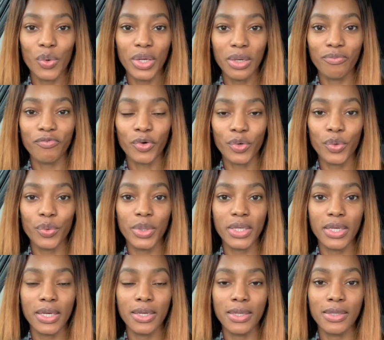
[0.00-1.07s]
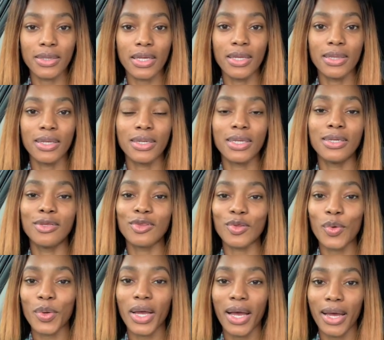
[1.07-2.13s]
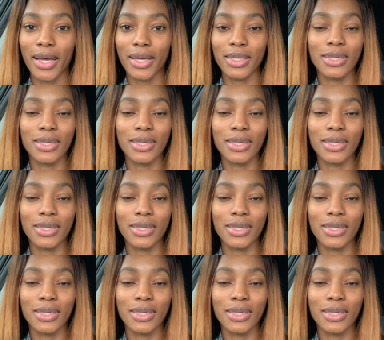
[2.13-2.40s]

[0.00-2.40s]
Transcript: him for who he is and then he's so kind,